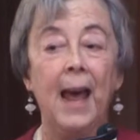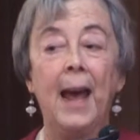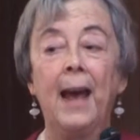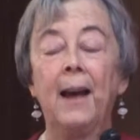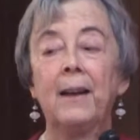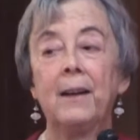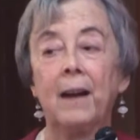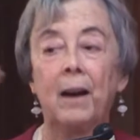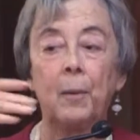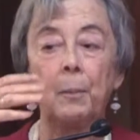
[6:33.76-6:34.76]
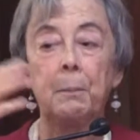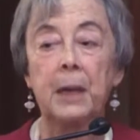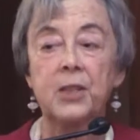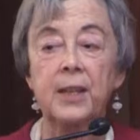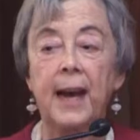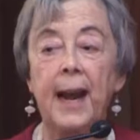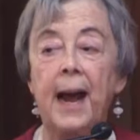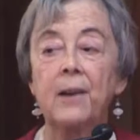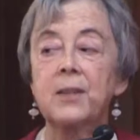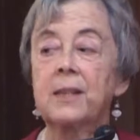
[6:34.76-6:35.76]
And um, much of that
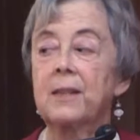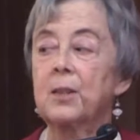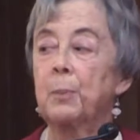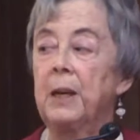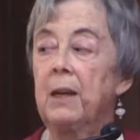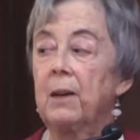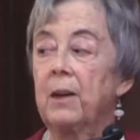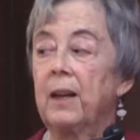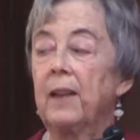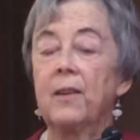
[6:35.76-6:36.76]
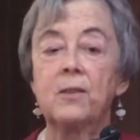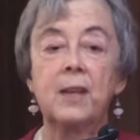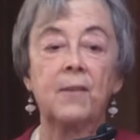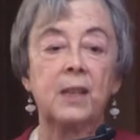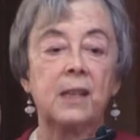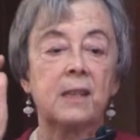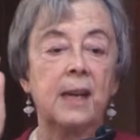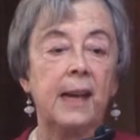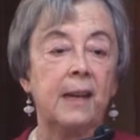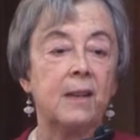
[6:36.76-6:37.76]
housing disappeared in the 70s
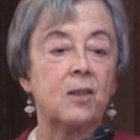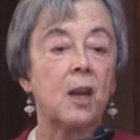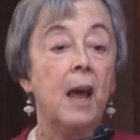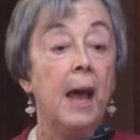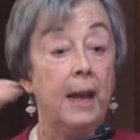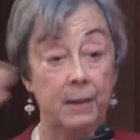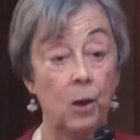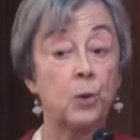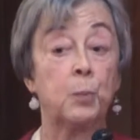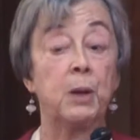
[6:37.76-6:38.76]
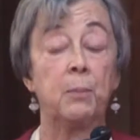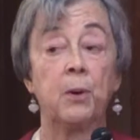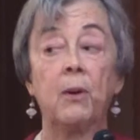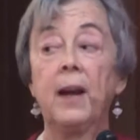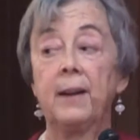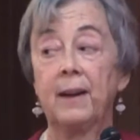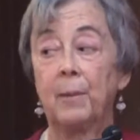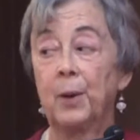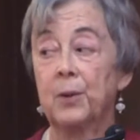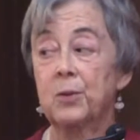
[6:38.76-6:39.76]
and 80s, and those people ended
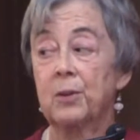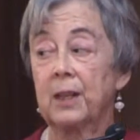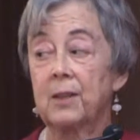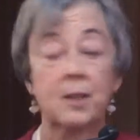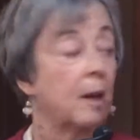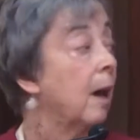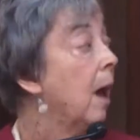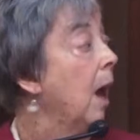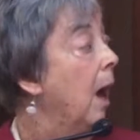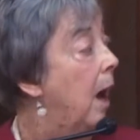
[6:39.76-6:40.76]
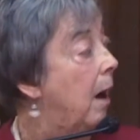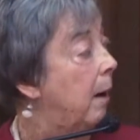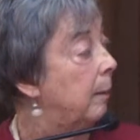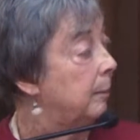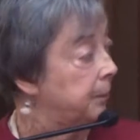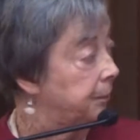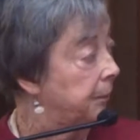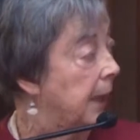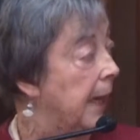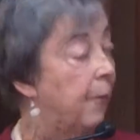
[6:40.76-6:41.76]
up on the streets. Um,
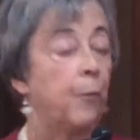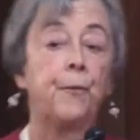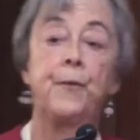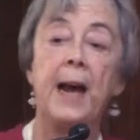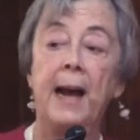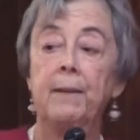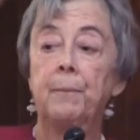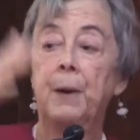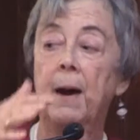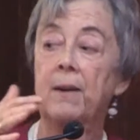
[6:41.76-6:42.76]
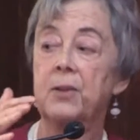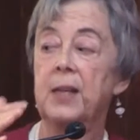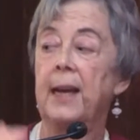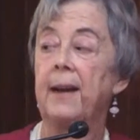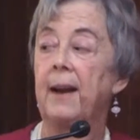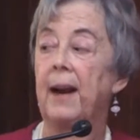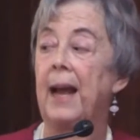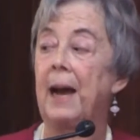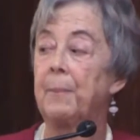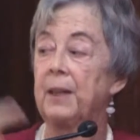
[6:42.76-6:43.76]
if that policy had not
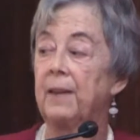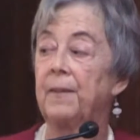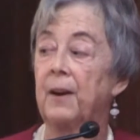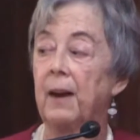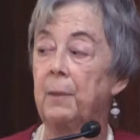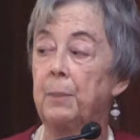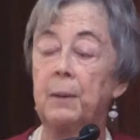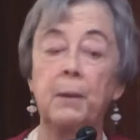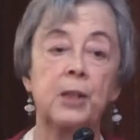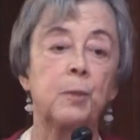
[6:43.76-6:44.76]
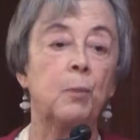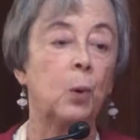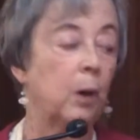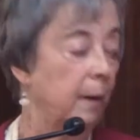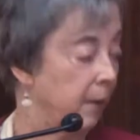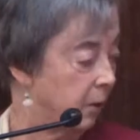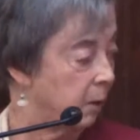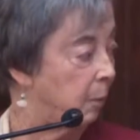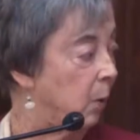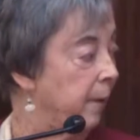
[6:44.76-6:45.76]
happened, if there had been much more of the
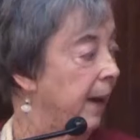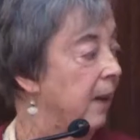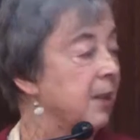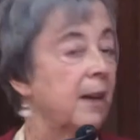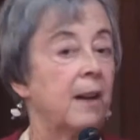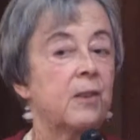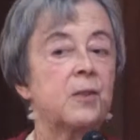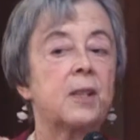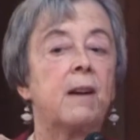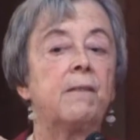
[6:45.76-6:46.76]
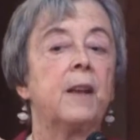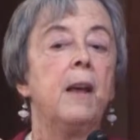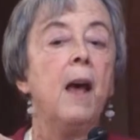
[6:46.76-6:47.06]
supportive housing kind of stuff